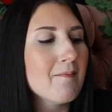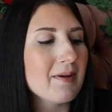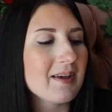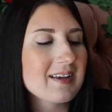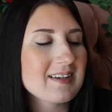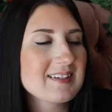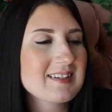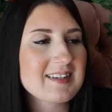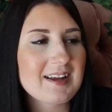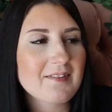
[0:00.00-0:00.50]

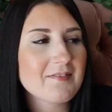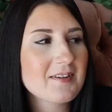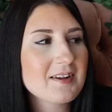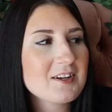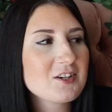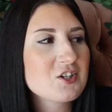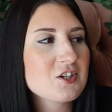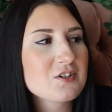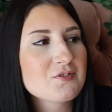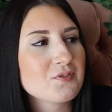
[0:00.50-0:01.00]
Because
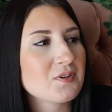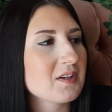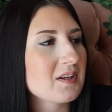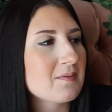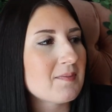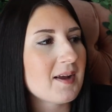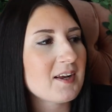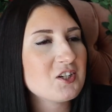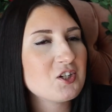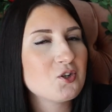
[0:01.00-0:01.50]
Stephanie just really
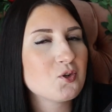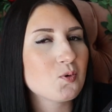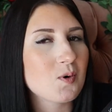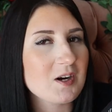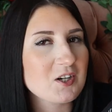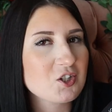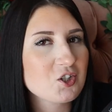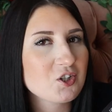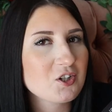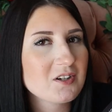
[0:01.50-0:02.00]
makes you
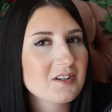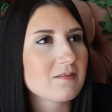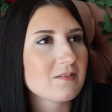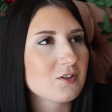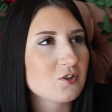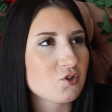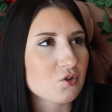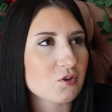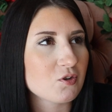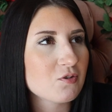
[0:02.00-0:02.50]
question
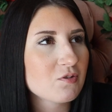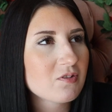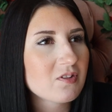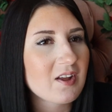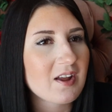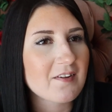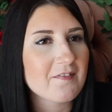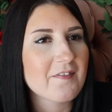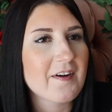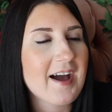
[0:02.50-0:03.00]
the truth
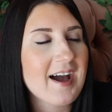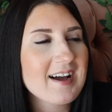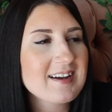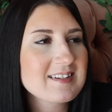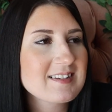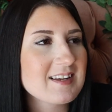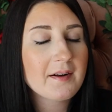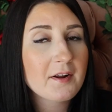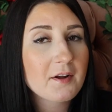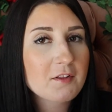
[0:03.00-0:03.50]
and
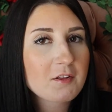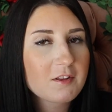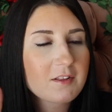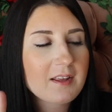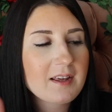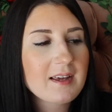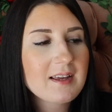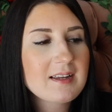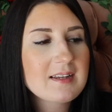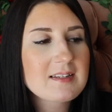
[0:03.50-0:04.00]
facts. Another
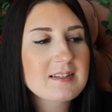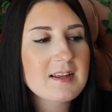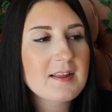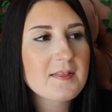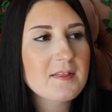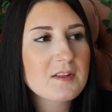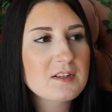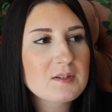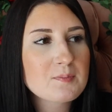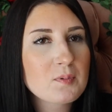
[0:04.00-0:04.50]
thing is,
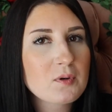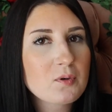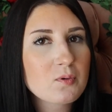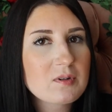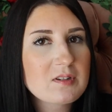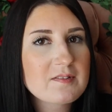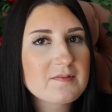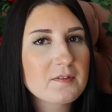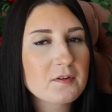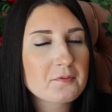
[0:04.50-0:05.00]
this book
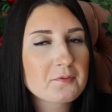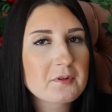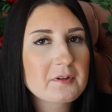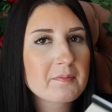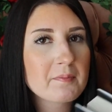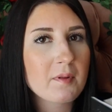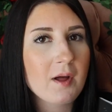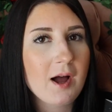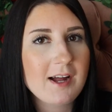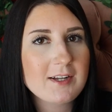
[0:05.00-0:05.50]
was filled
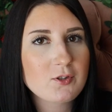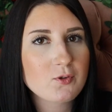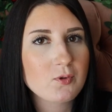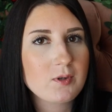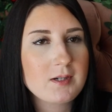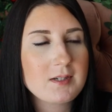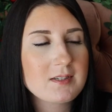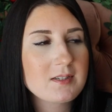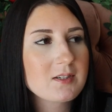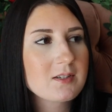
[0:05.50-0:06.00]
with plot
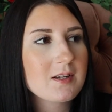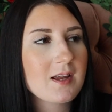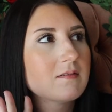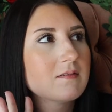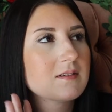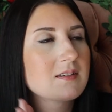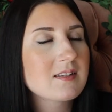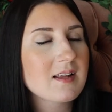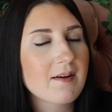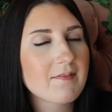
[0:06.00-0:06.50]
twists.
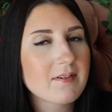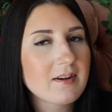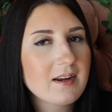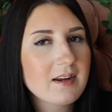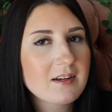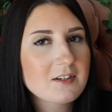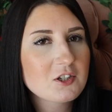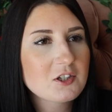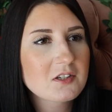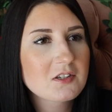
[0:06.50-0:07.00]

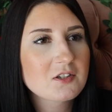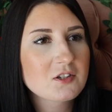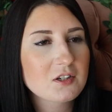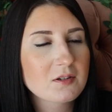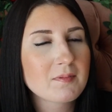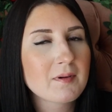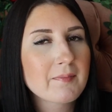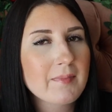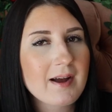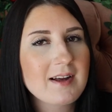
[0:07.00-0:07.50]
Stephanie just took
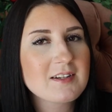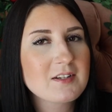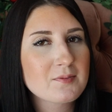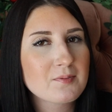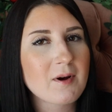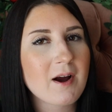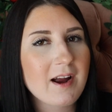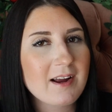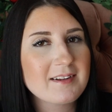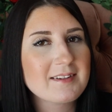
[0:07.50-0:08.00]
me by
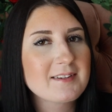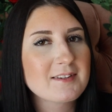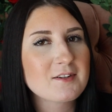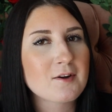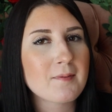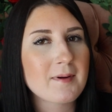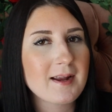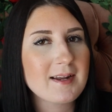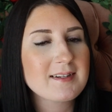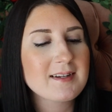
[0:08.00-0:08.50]
surprise
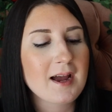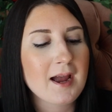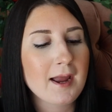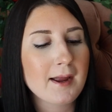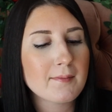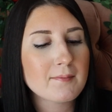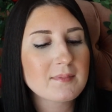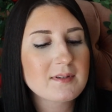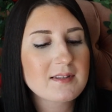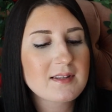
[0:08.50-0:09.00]
so many
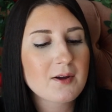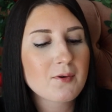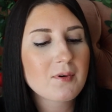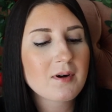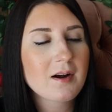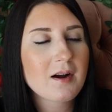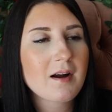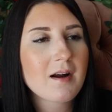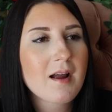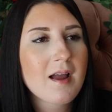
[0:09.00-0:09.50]
times. There
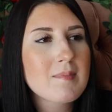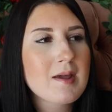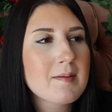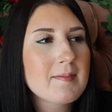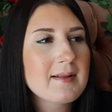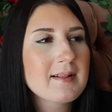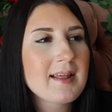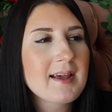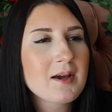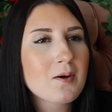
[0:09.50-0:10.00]
were
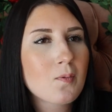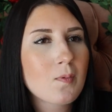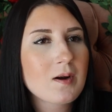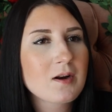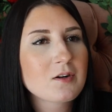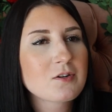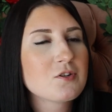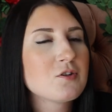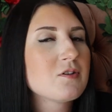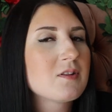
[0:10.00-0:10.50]
maybe like one
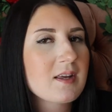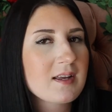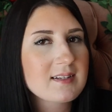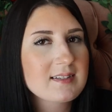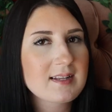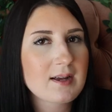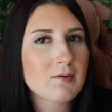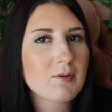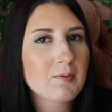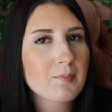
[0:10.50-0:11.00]
or two
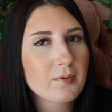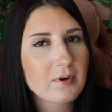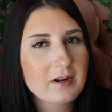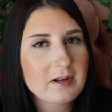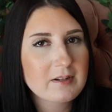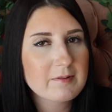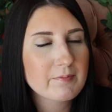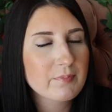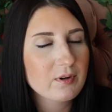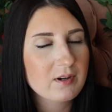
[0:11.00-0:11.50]
things that were
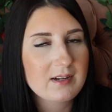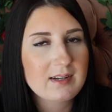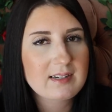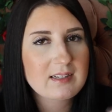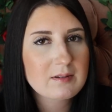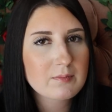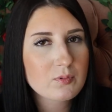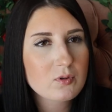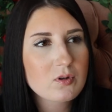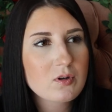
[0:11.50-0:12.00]
pretty
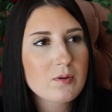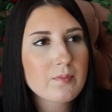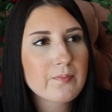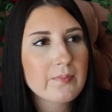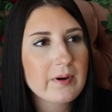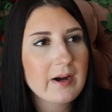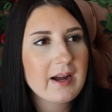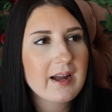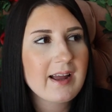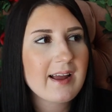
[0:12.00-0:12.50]
predictable,
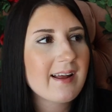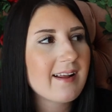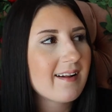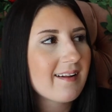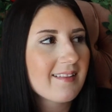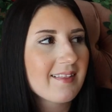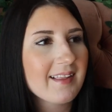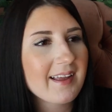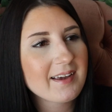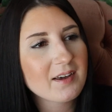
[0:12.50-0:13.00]
but
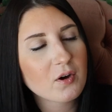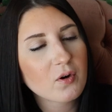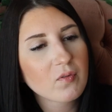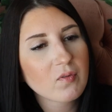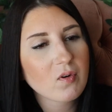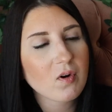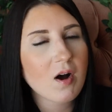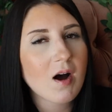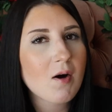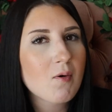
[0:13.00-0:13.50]
like
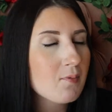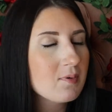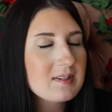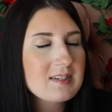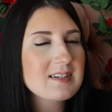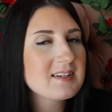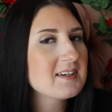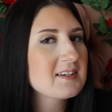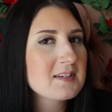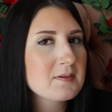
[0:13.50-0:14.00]
overall, I
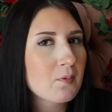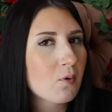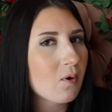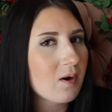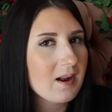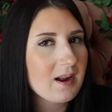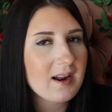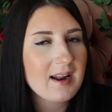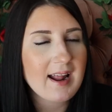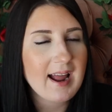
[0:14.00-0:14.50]
wasn't
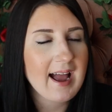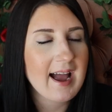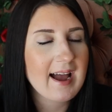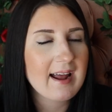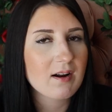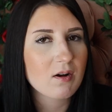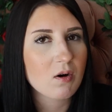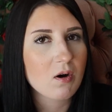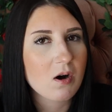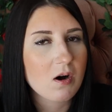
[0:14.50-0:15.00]
disappointed
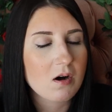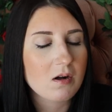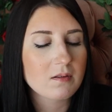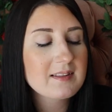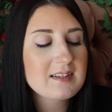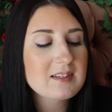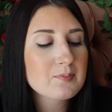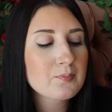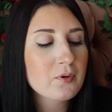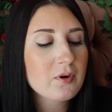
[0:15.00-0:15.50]
at all.
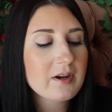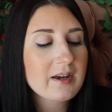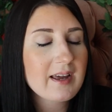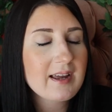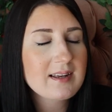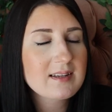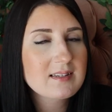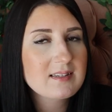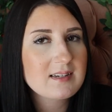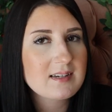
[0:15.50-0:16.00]
This book
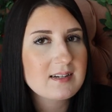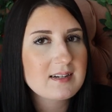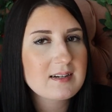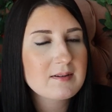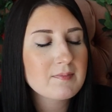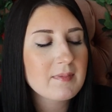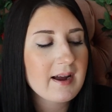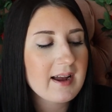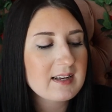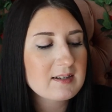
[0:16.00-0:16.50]

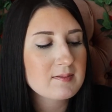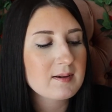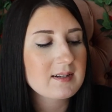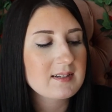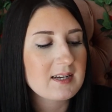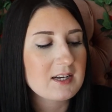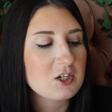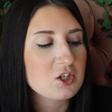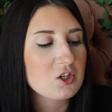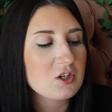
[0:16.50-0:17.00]
exceeded my
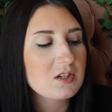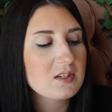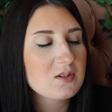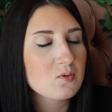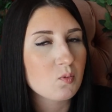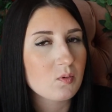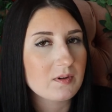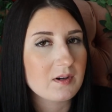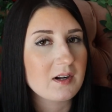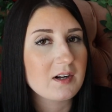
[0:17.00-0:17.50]
expectations
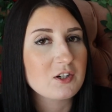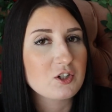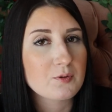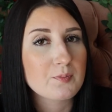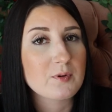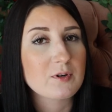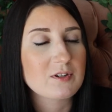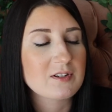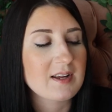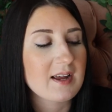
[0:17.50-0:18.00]

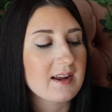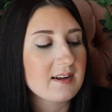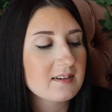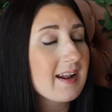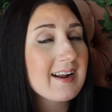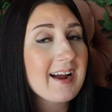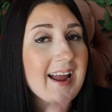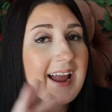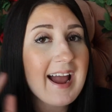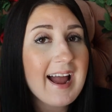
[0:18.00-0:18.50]
100%.
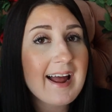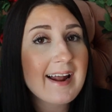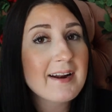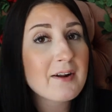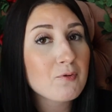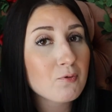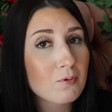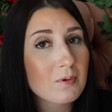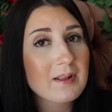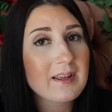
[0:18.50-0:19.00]
And I had
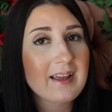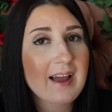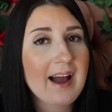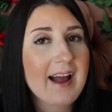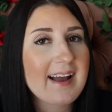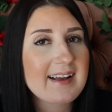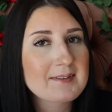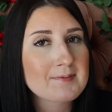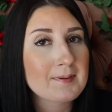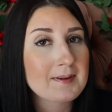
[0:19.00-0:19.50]
really
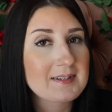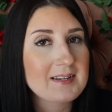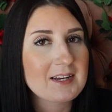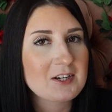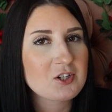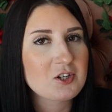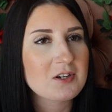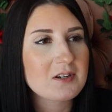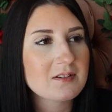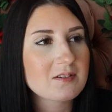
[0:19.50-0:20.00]
high
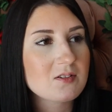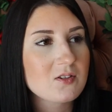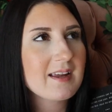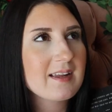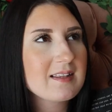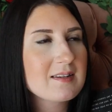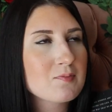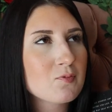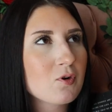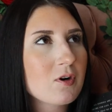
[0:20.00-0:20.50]
expectations.
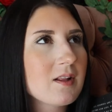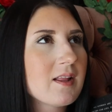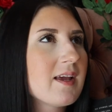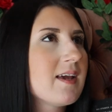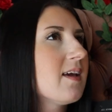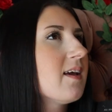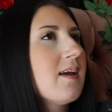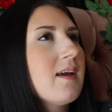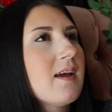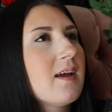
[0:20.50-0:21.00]
It's more
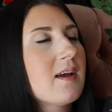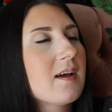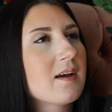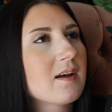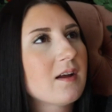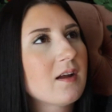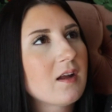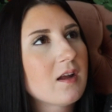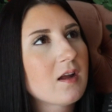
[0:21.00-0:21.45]
like a